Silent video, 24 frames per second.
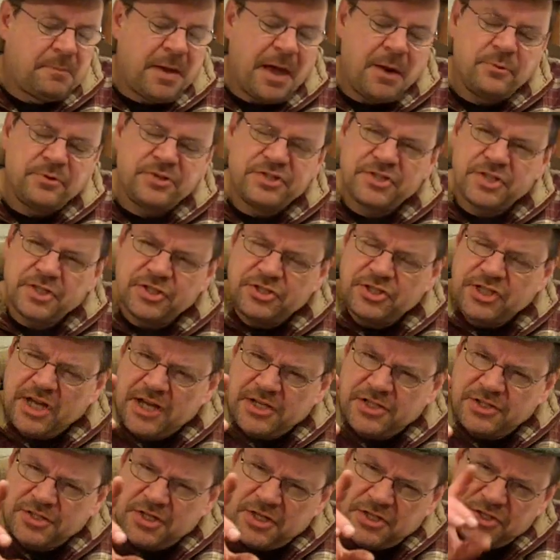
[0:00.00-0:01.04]
But I would
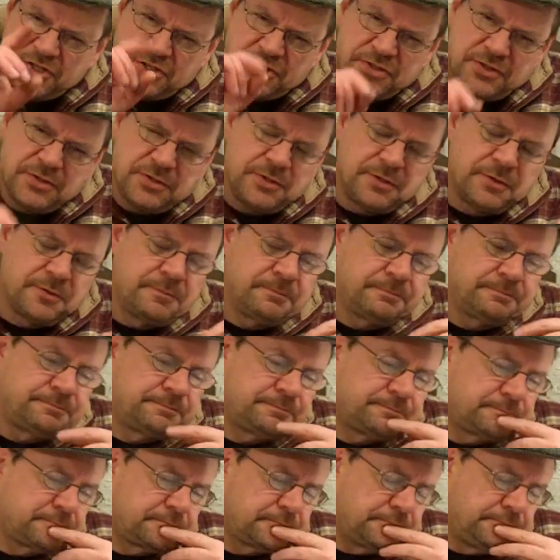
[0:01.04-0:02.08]
suggest this to you.
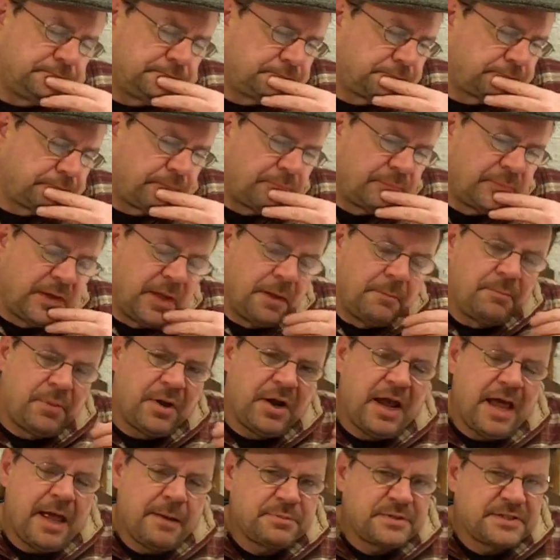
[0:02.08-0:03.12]

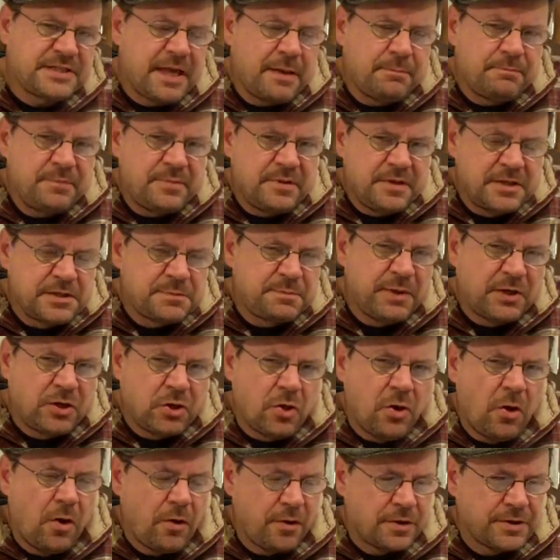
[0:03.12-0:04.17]
Perhaps that is
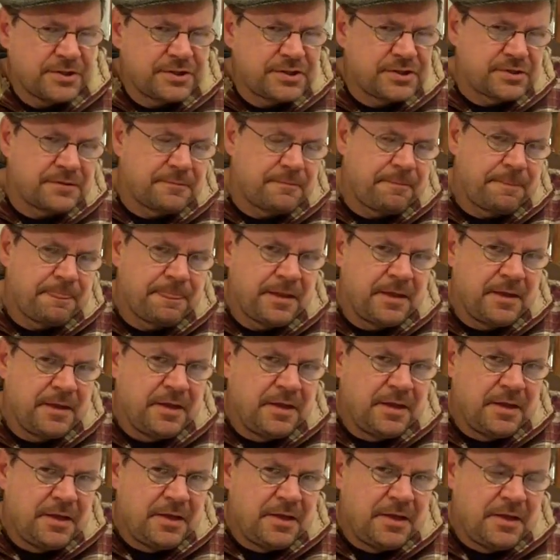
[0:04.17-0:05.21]
because
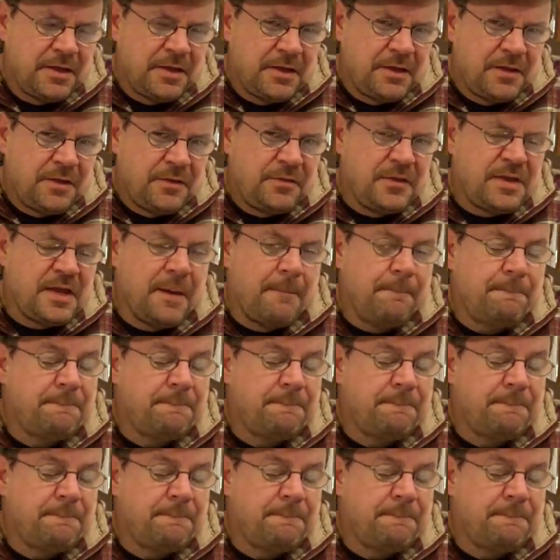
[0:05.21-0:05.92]
the